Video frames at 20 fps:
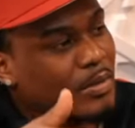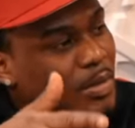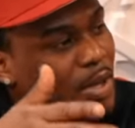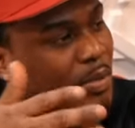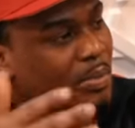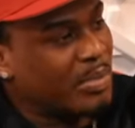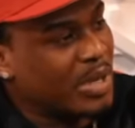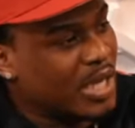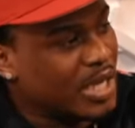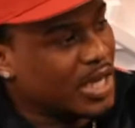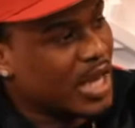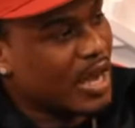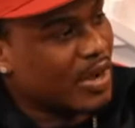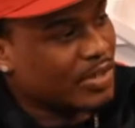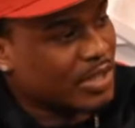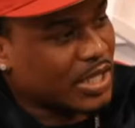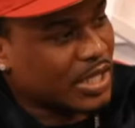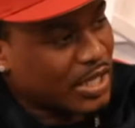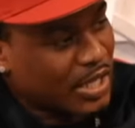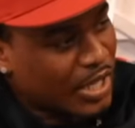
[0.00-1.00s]
But me
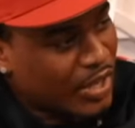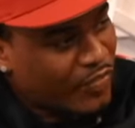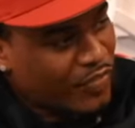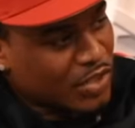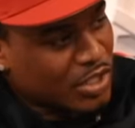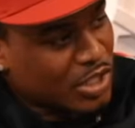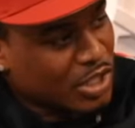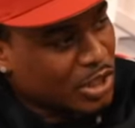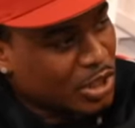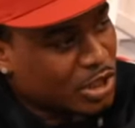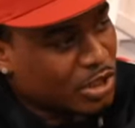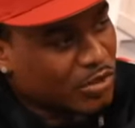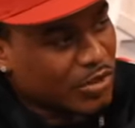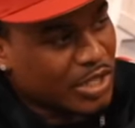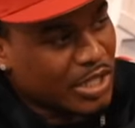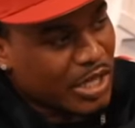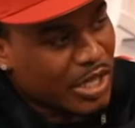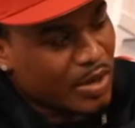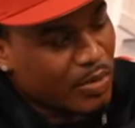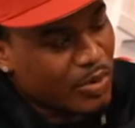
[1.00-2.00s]
now, was like if it's in the
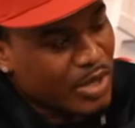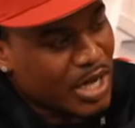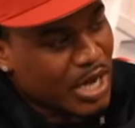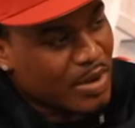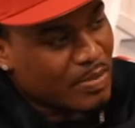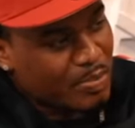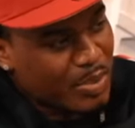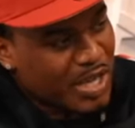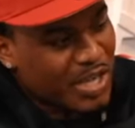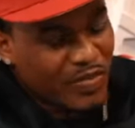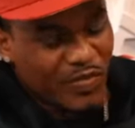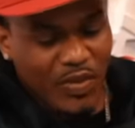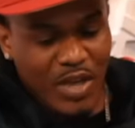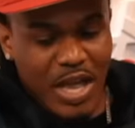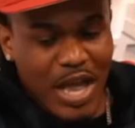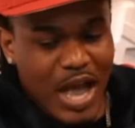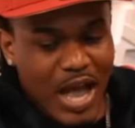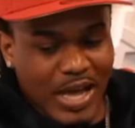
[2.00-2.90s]
street, nigga, we got beef.